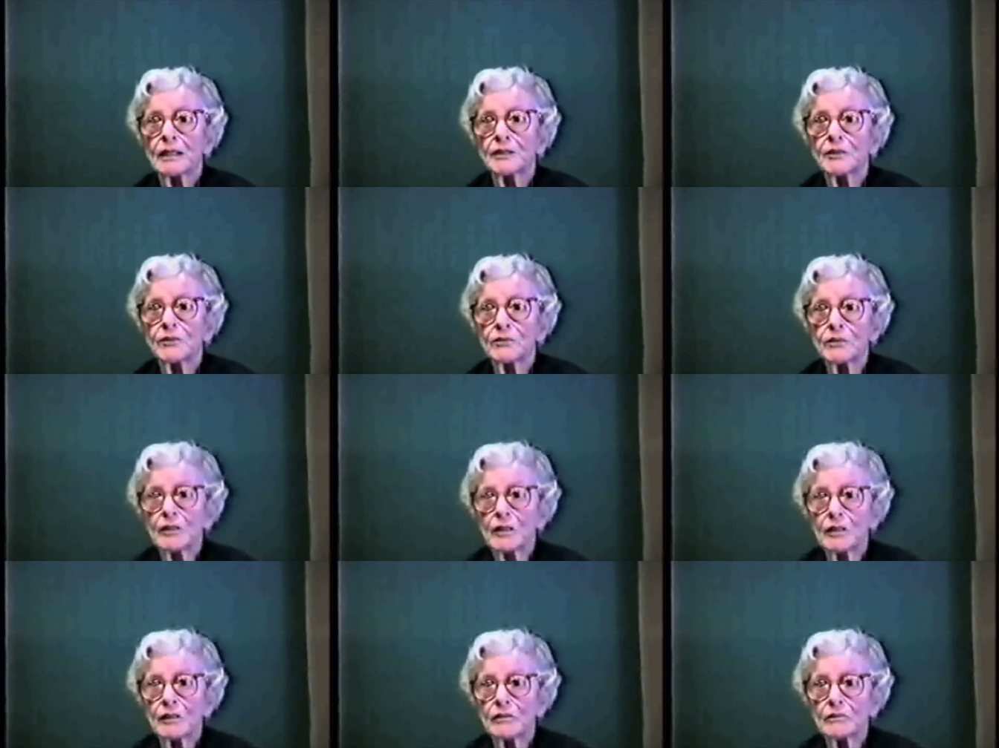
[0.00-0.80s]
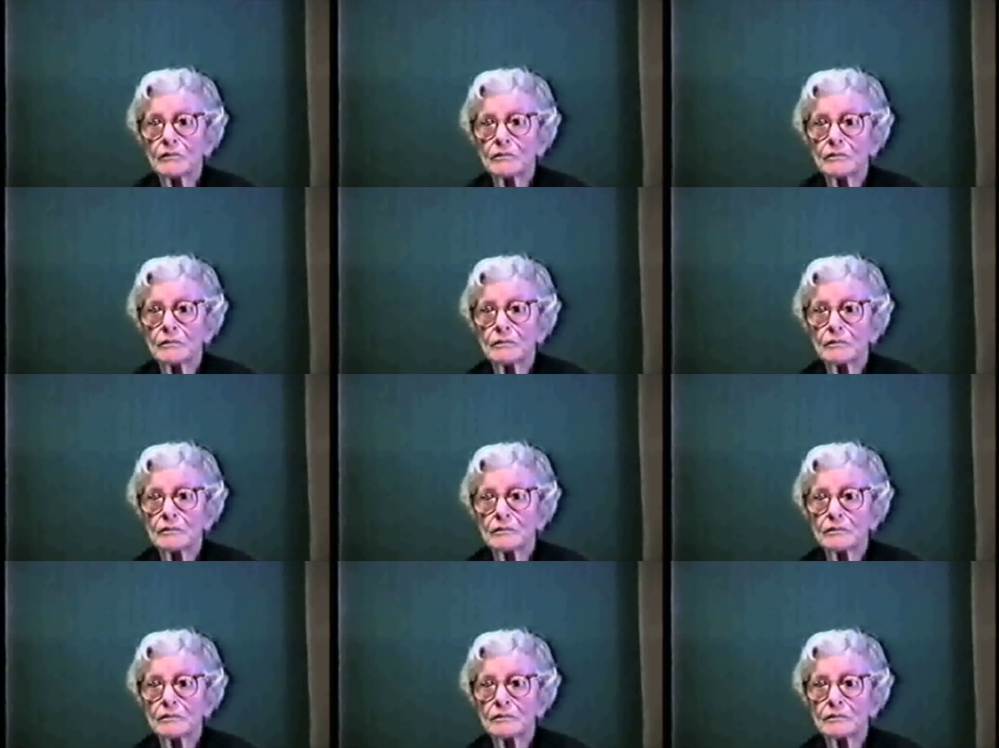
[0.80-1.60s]
you know,
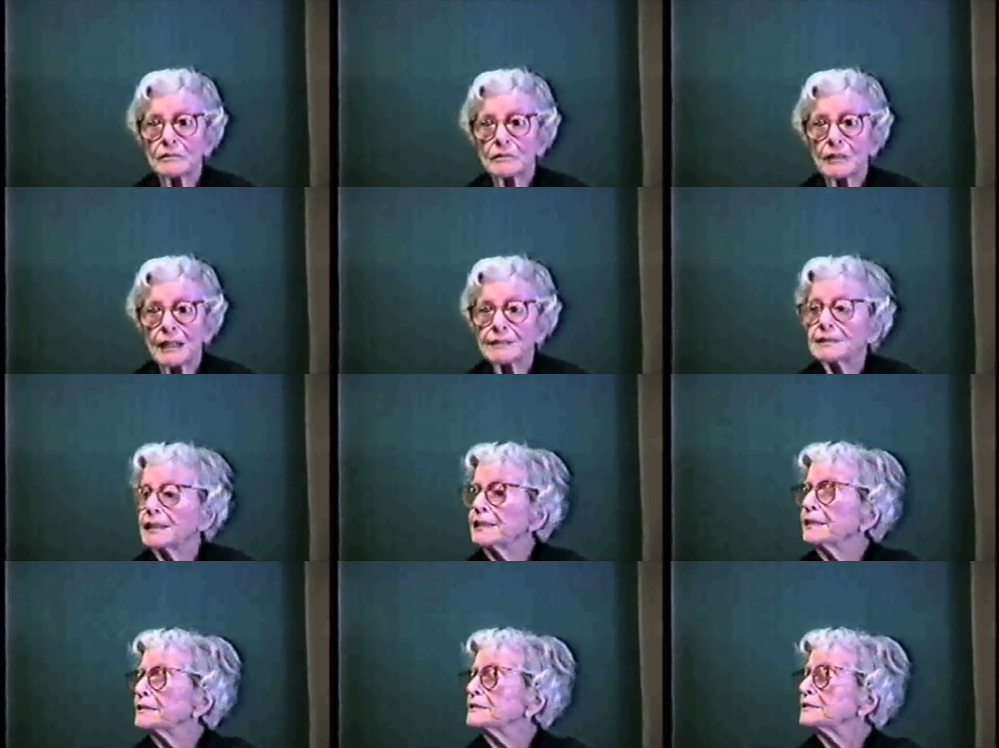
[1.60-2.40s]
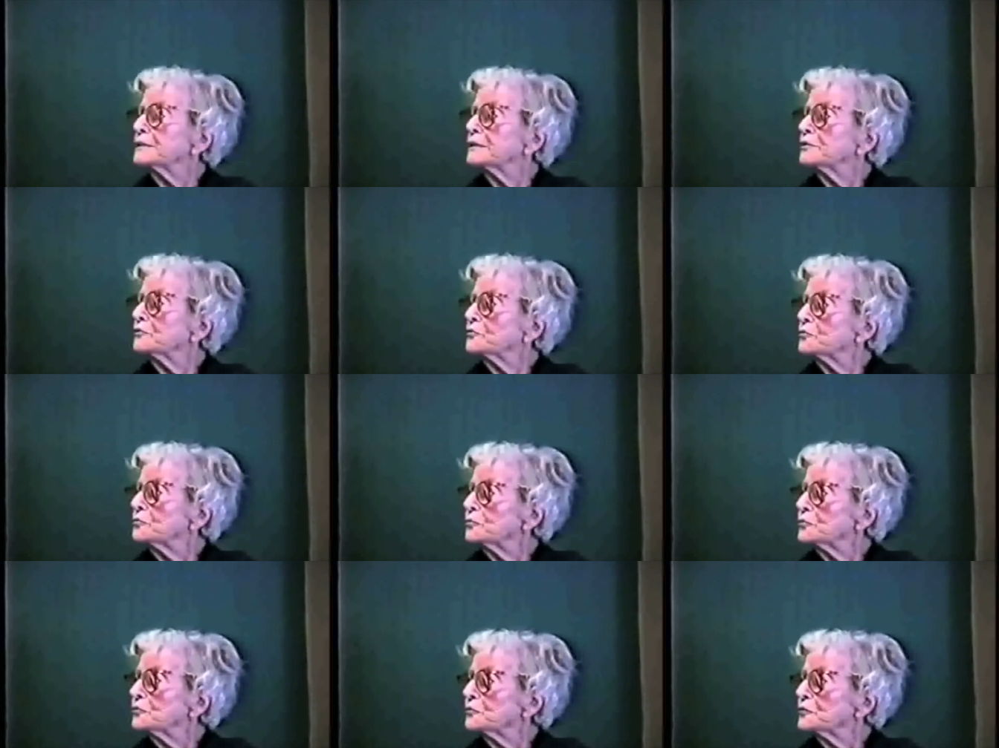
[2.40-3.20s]
I think it's still
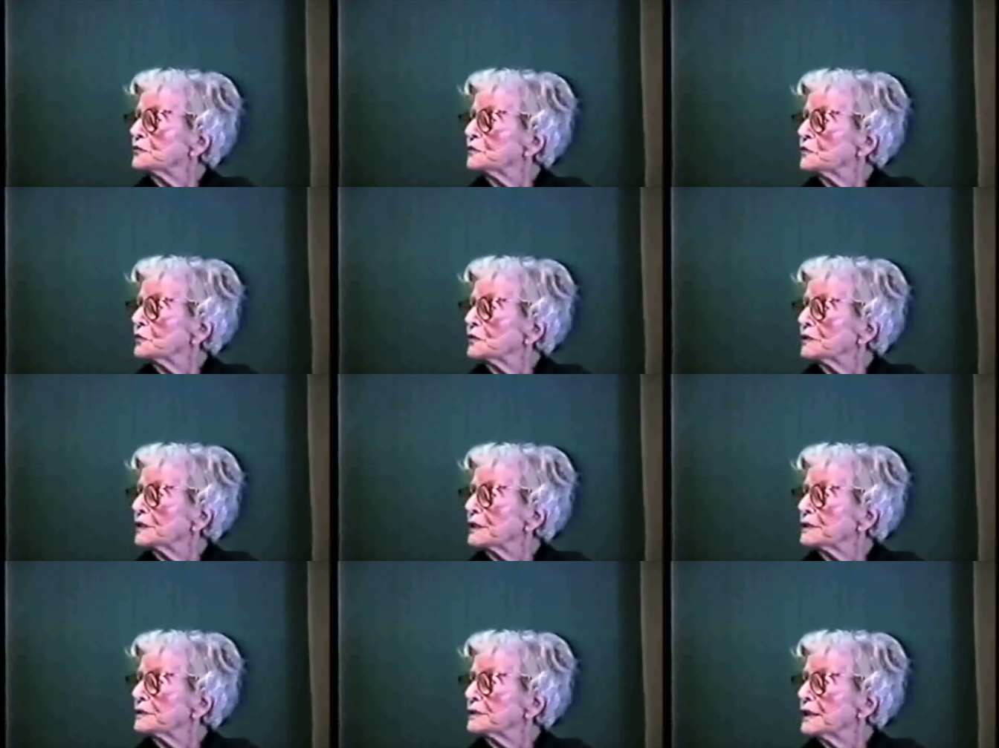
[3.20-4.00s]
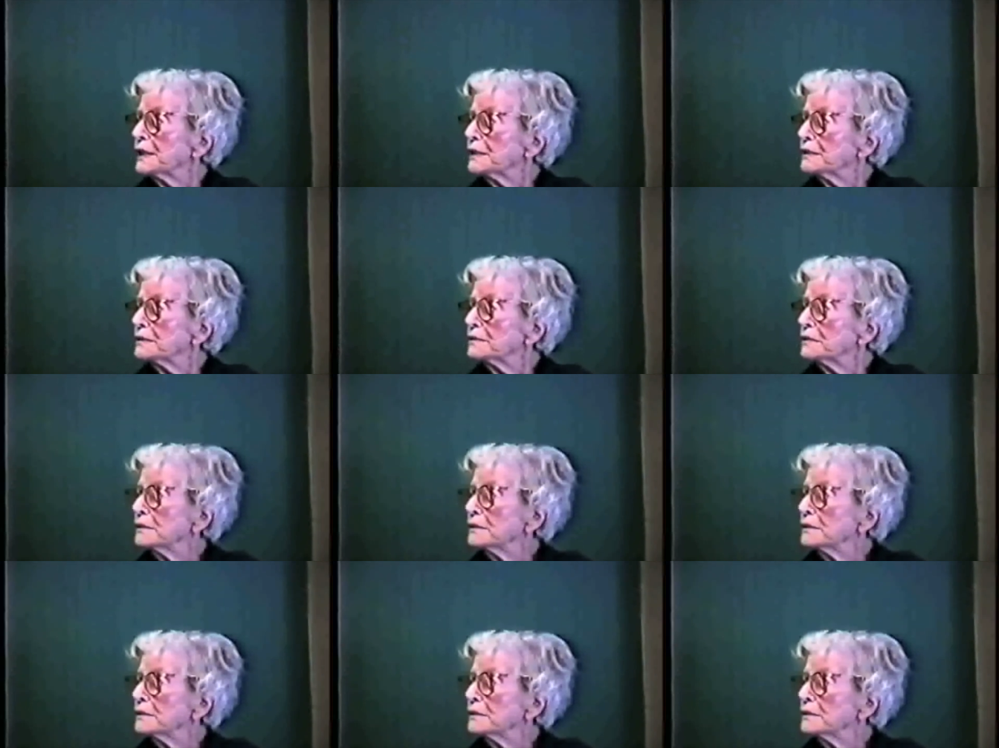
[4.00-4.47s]
true to a certain extent,